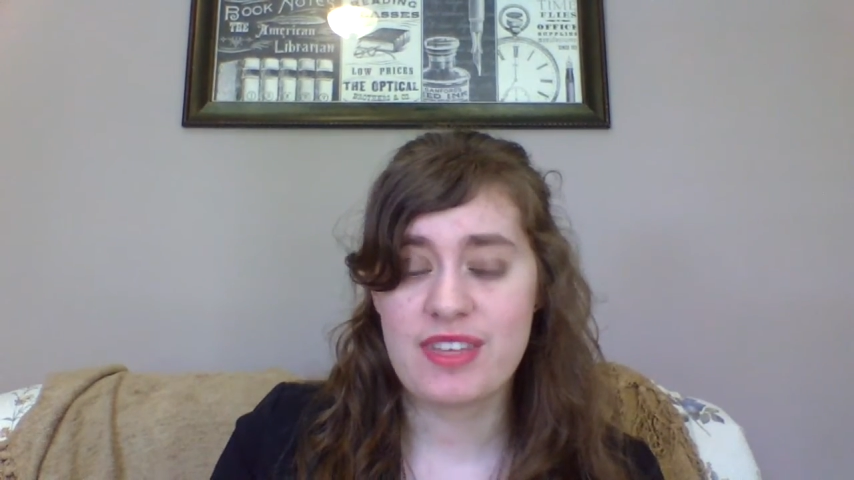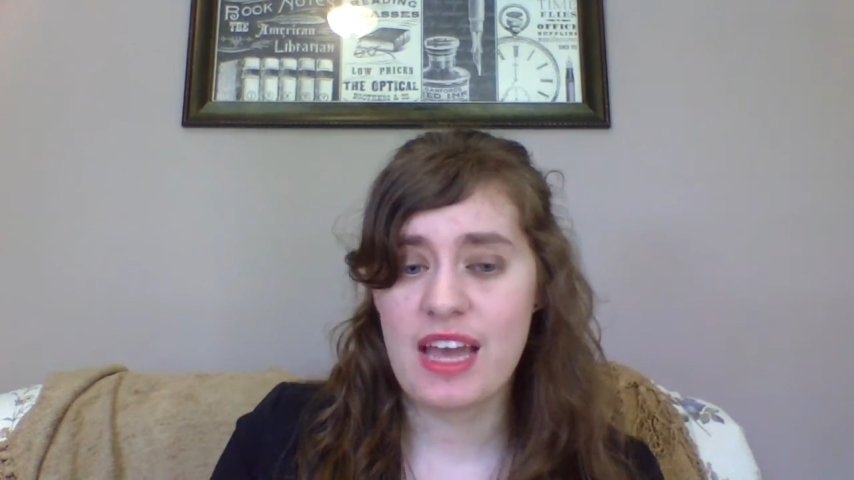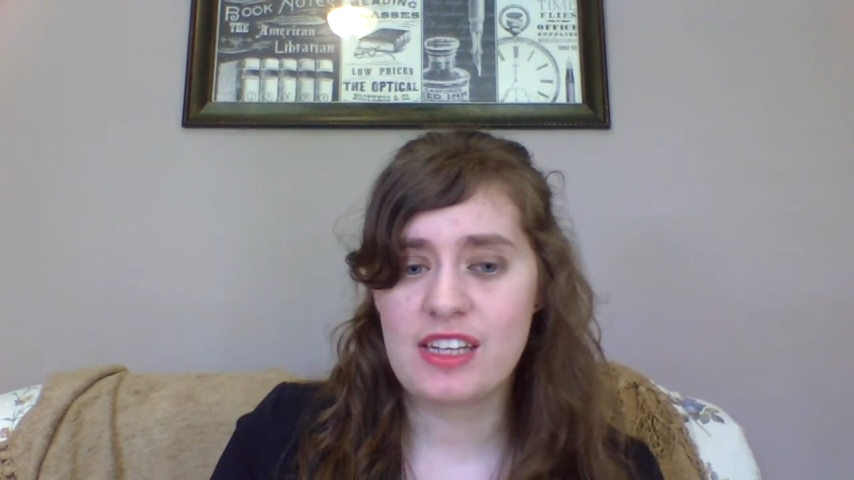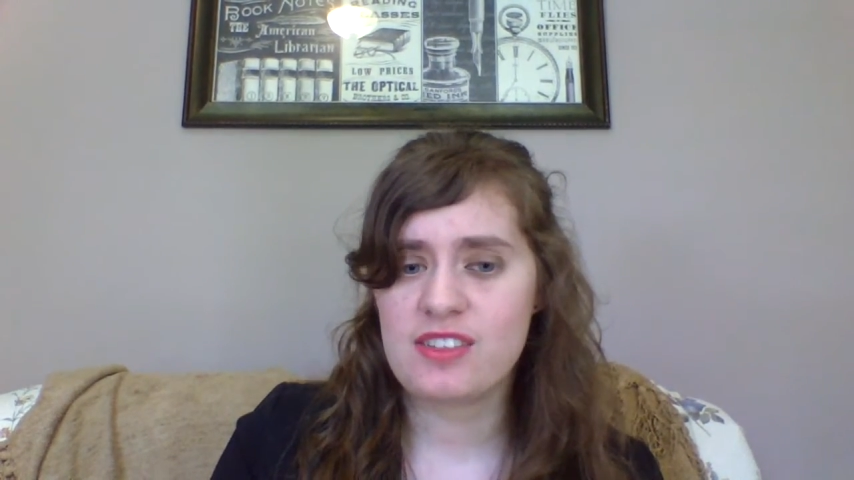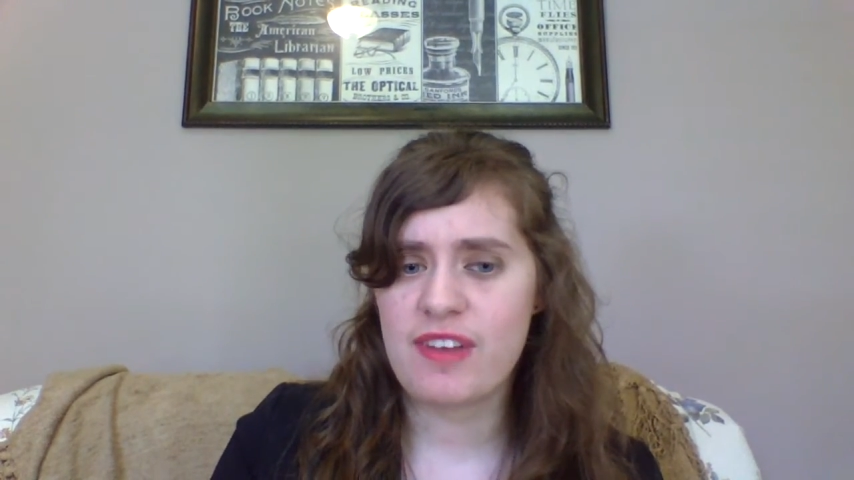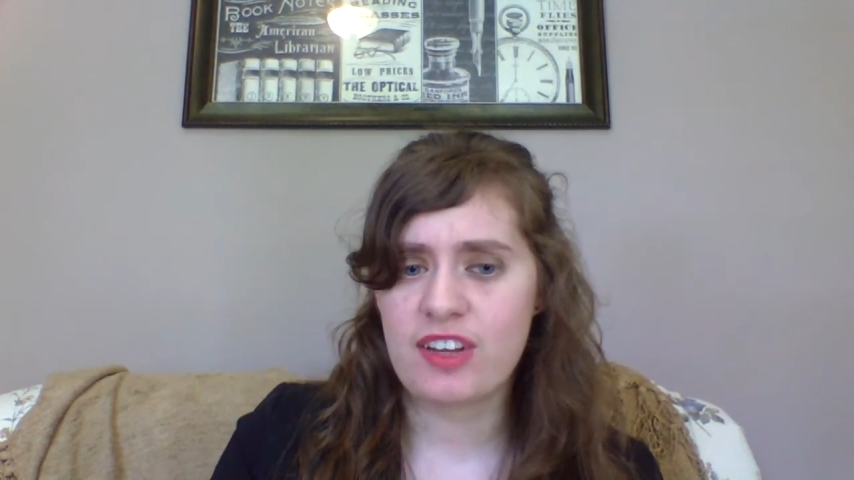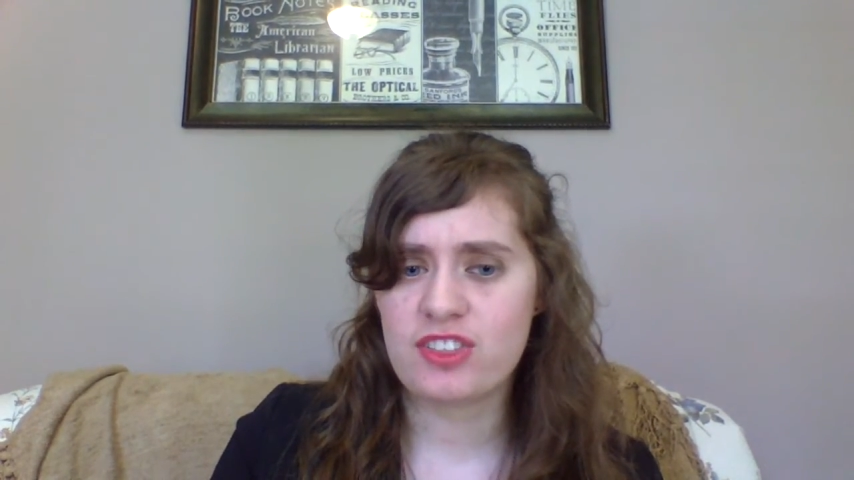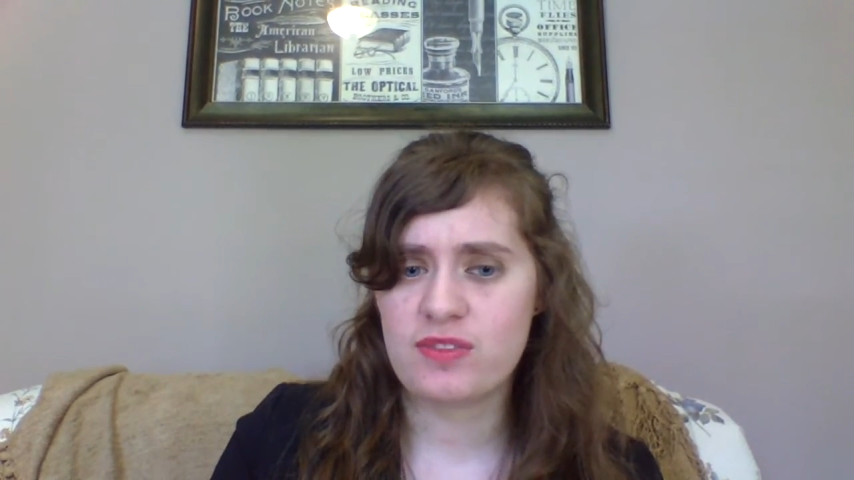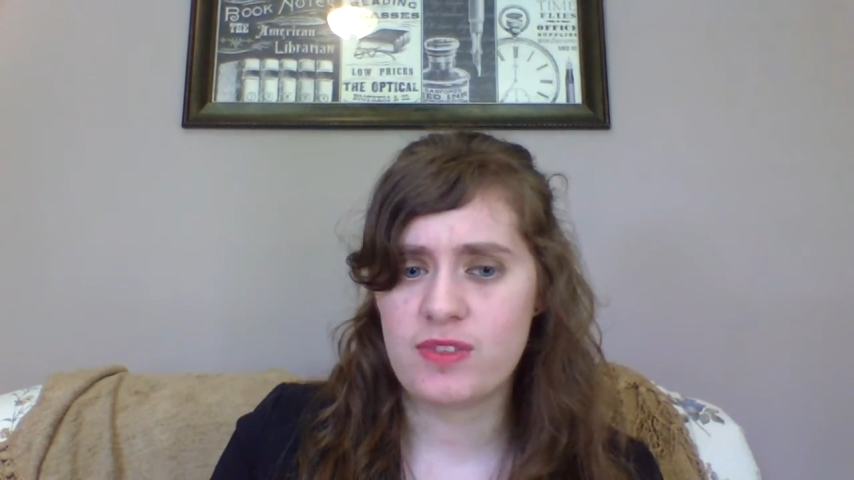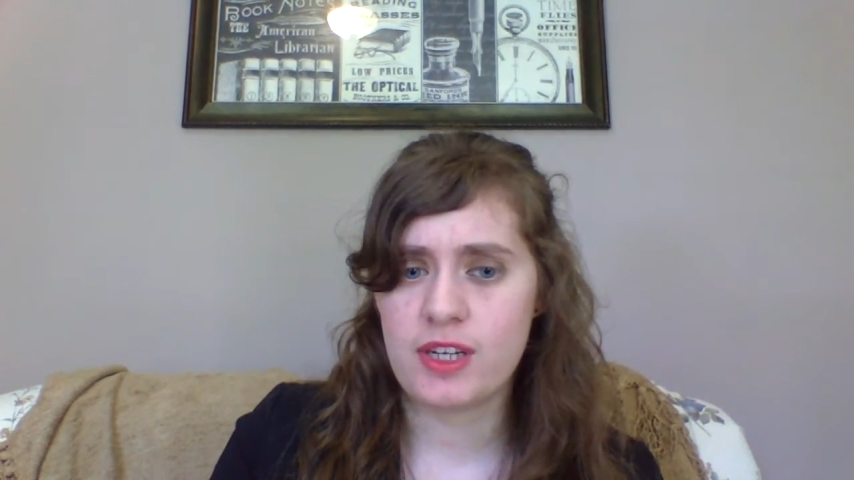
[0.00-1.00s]
any
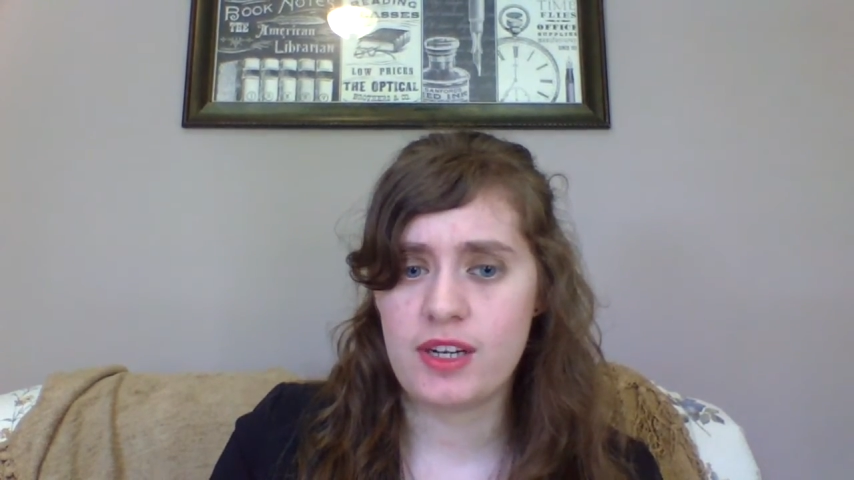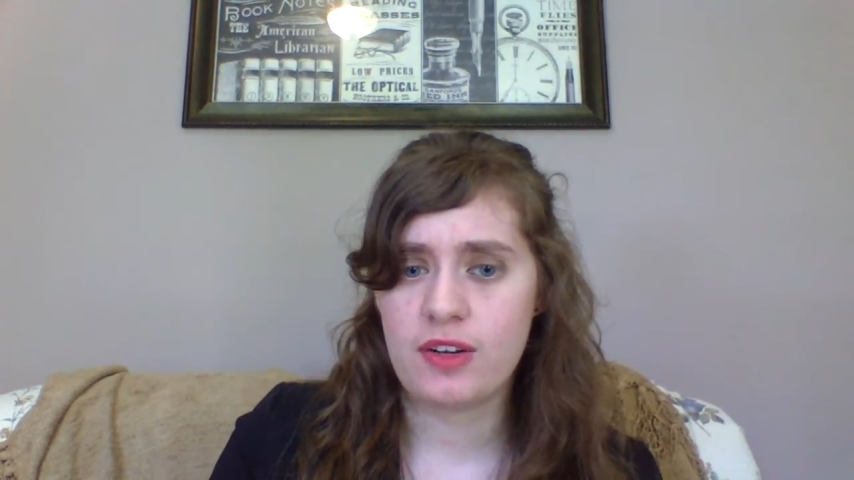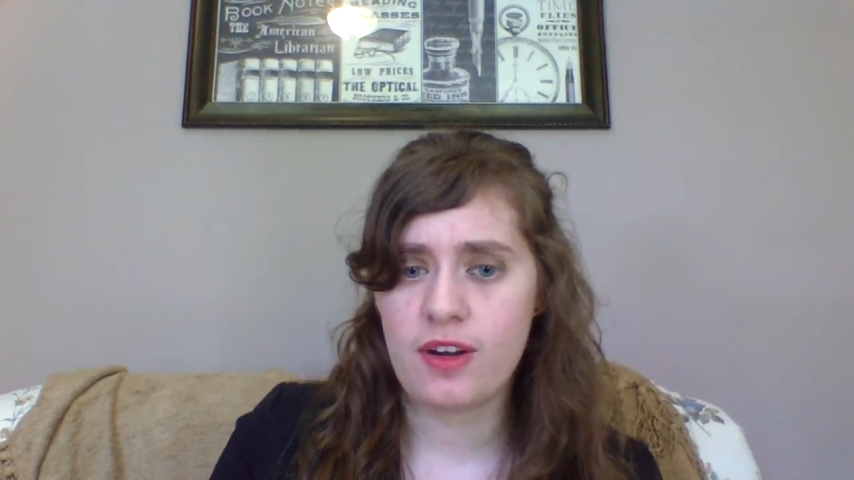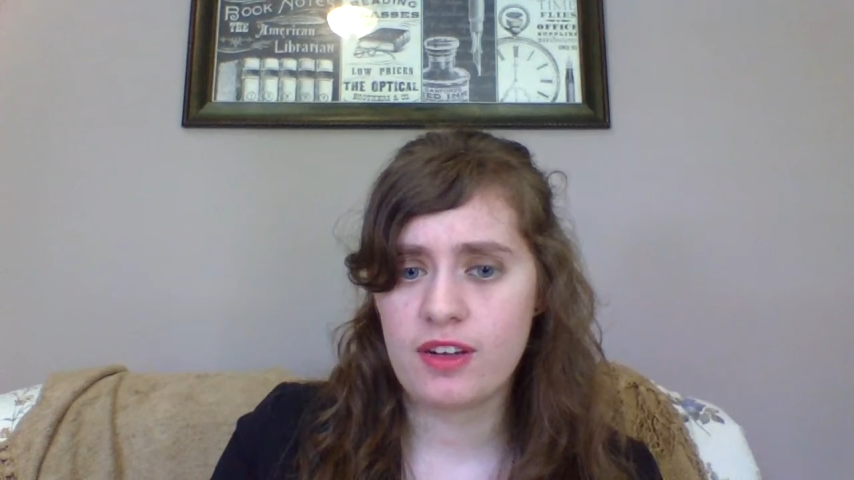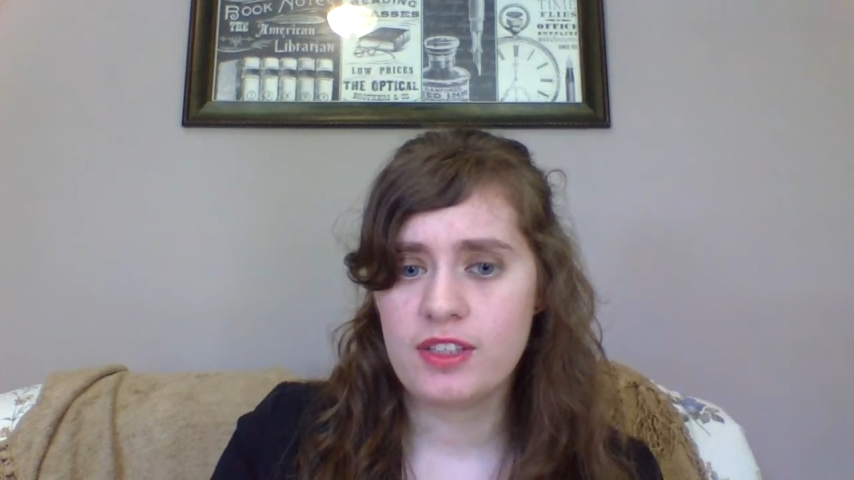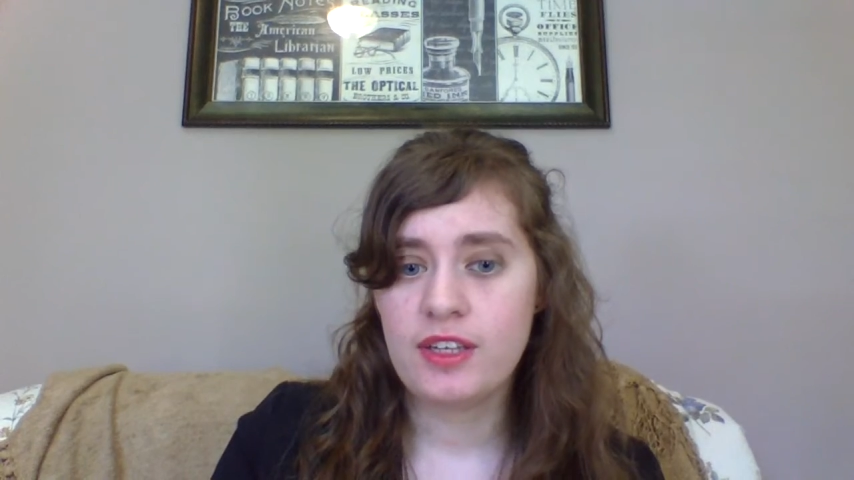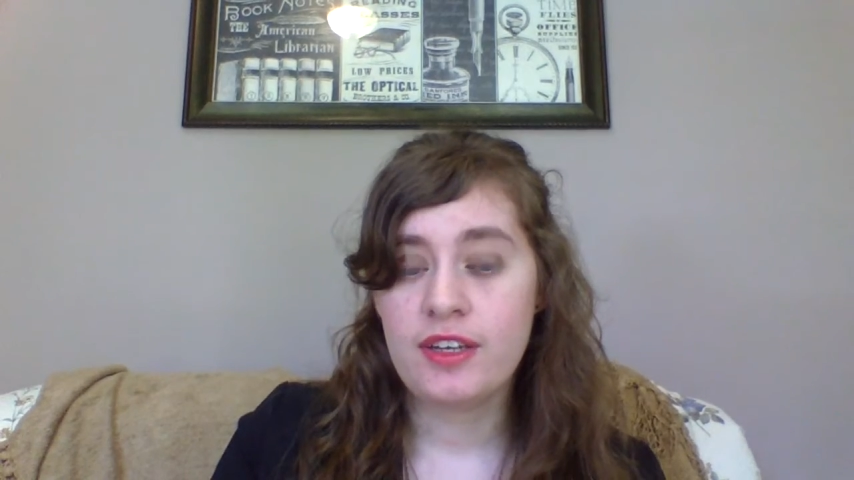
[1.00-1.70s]
affection for her at all,